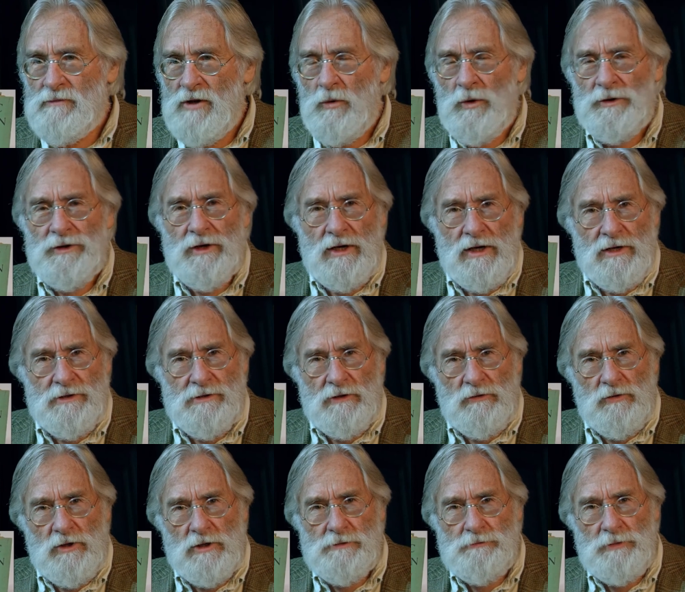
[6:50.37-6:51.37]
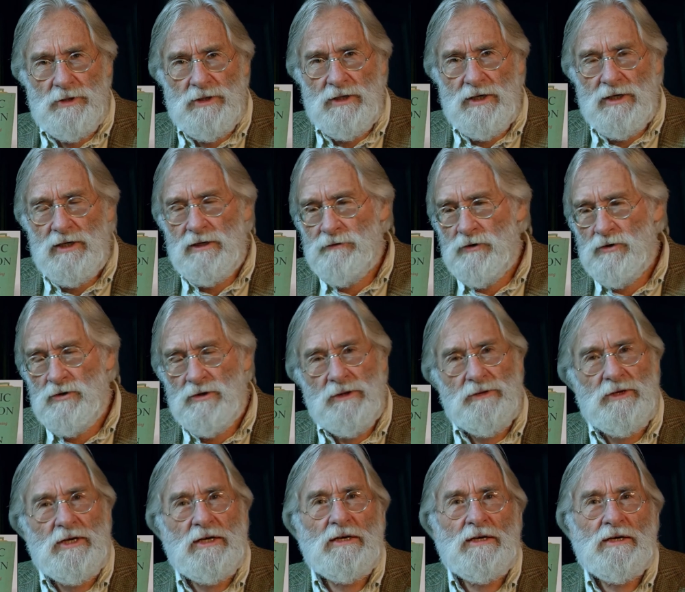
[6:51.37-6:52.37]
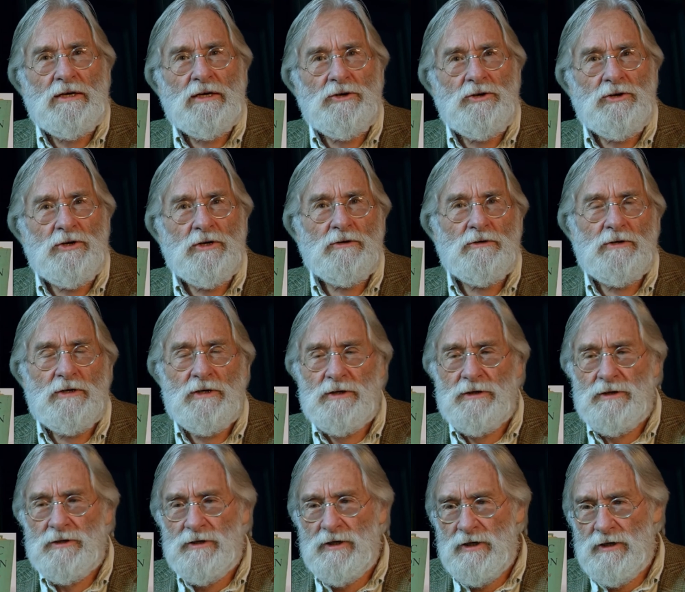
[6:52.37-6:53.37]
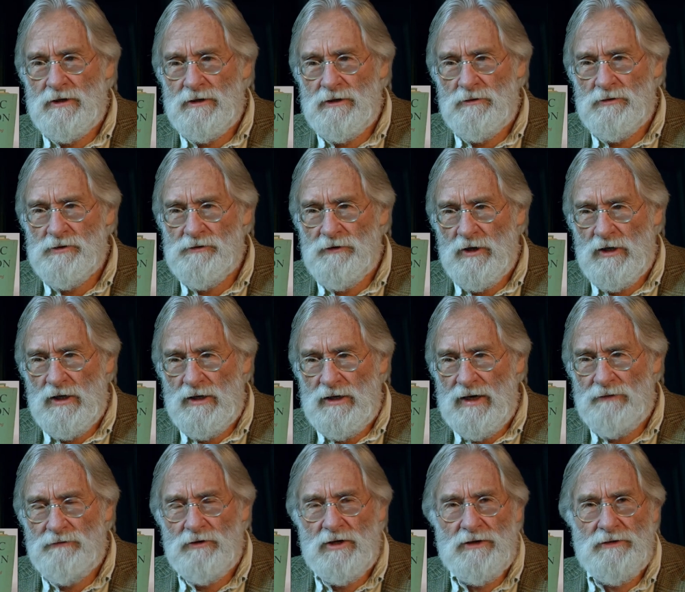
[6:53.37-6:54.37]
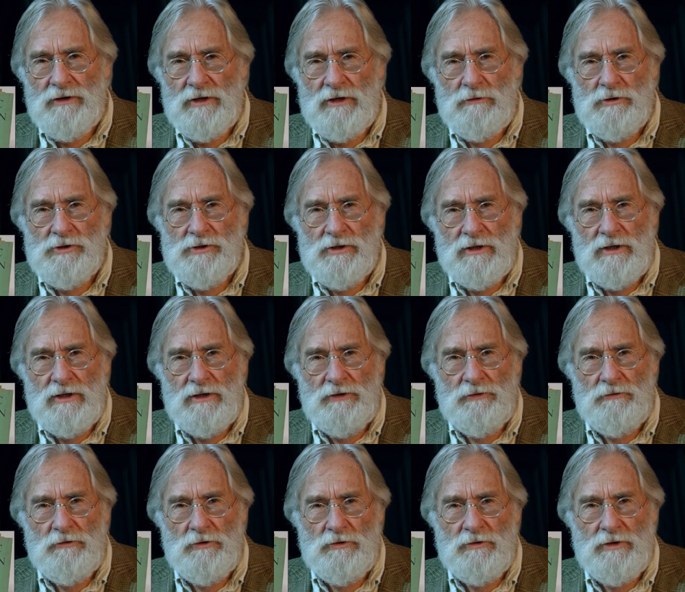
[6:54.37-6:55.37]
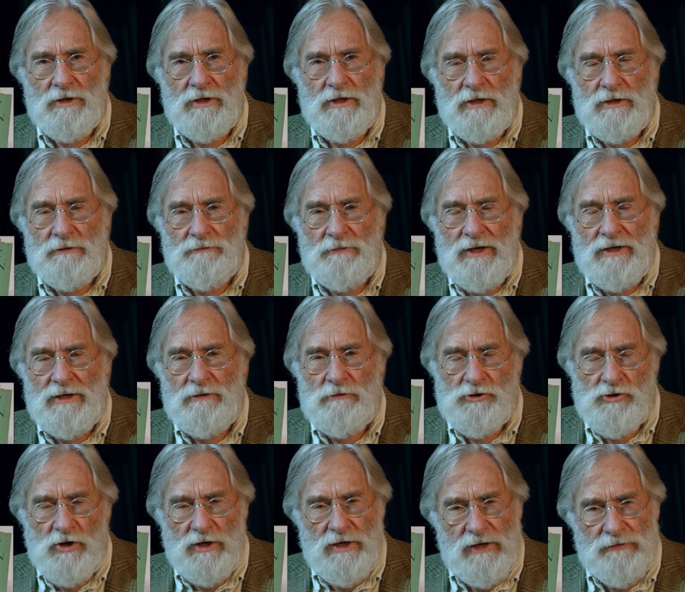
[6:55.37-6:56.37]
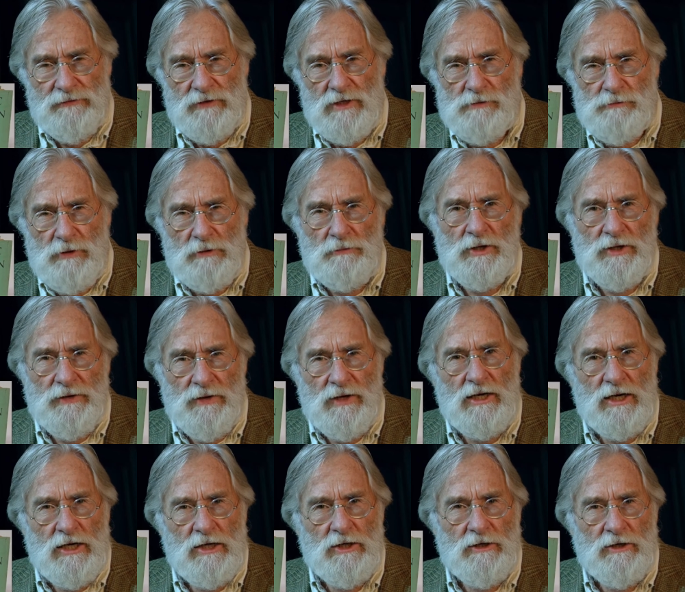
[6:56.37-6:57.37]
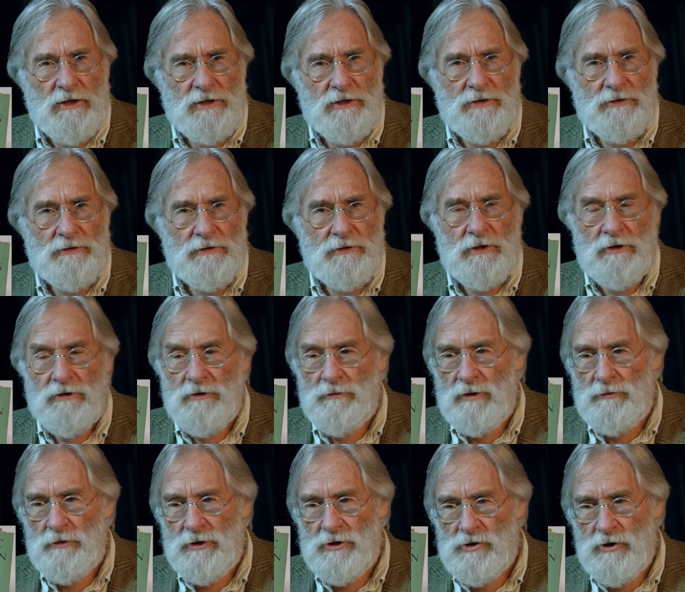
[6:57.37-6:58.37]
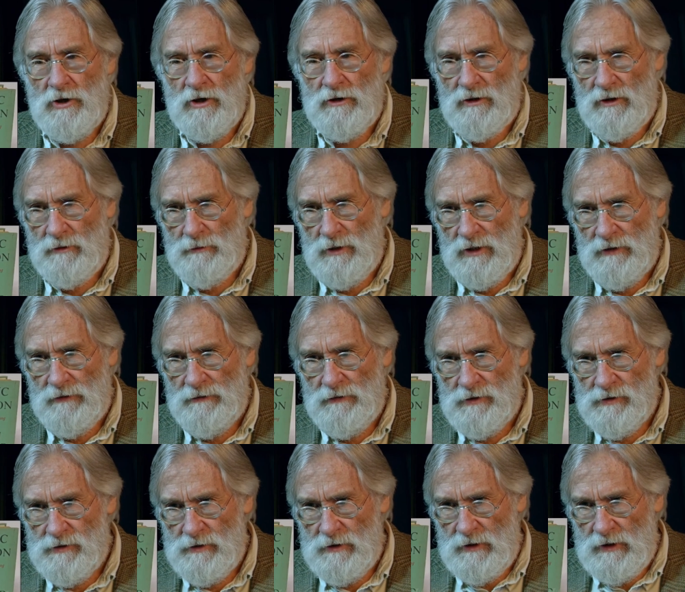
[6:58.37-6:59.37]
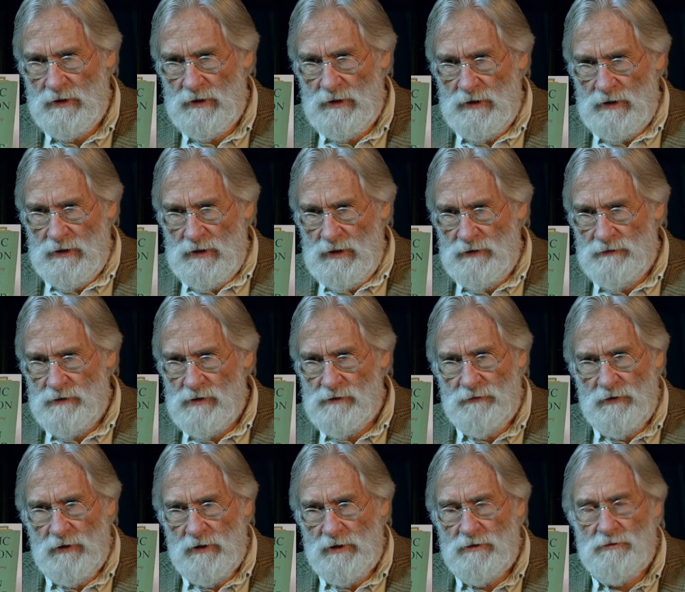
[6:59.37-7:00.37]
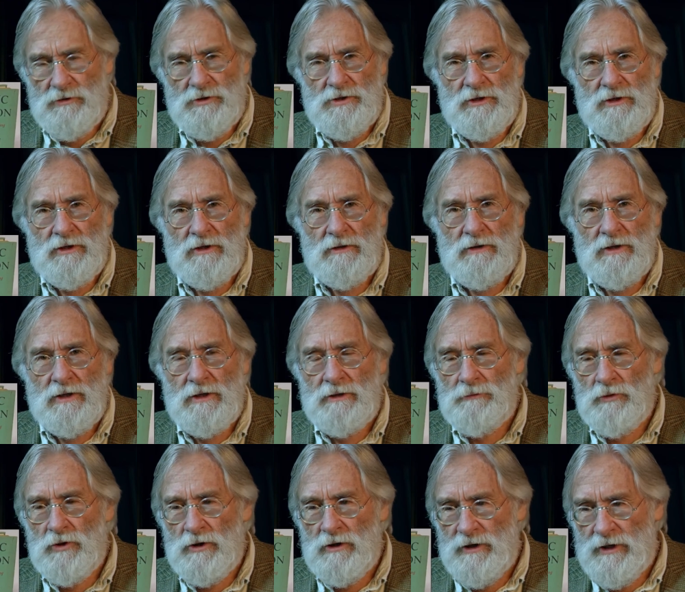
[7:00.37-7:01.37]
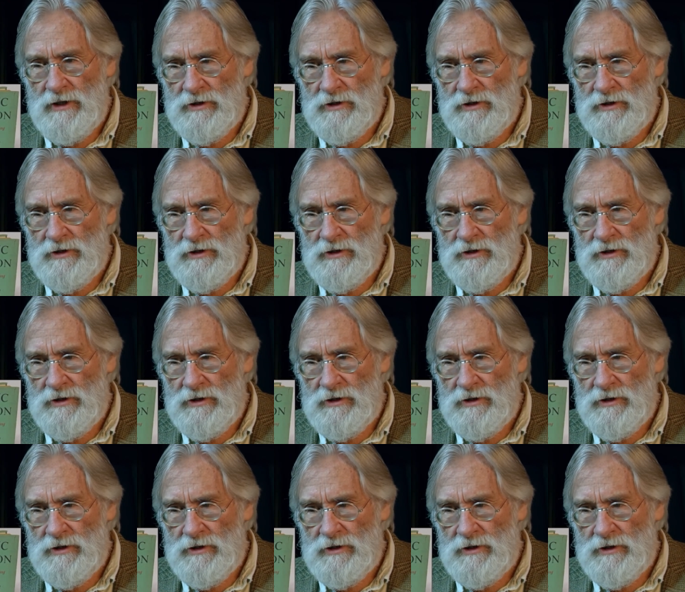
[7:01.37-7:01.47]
what the content was, but the idea of good thinking, you know, and uh, it was very evident that he was thinking through, uh, and he was trying to get these people to think clearly, you know, the people he's talking about in this, in this very interesting uh, book on